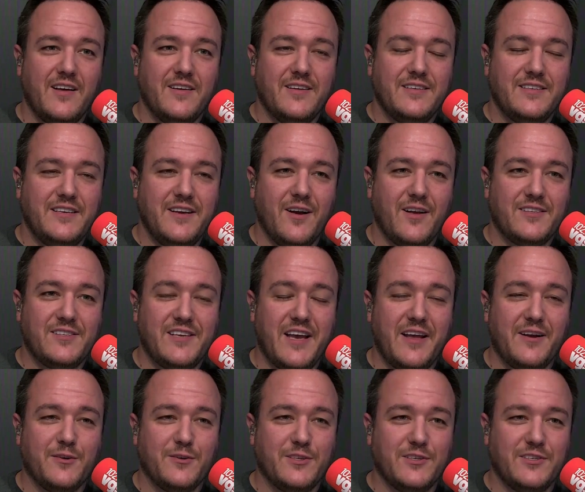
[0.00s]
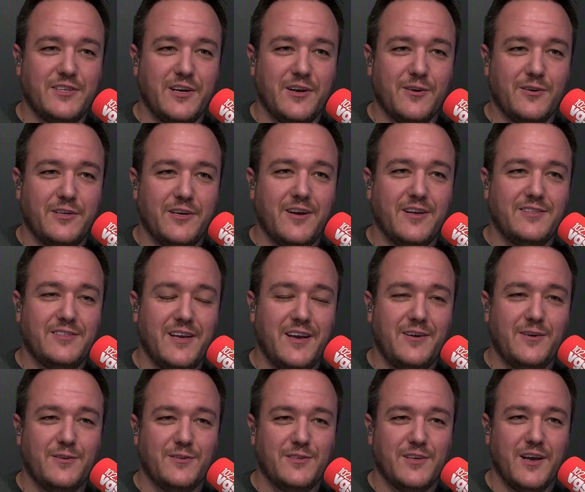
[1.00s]
Deion Sanders is here. Deion
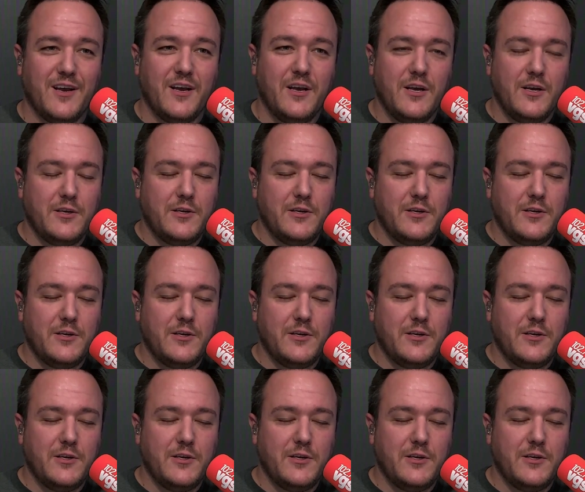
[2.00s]
Sanders, uh,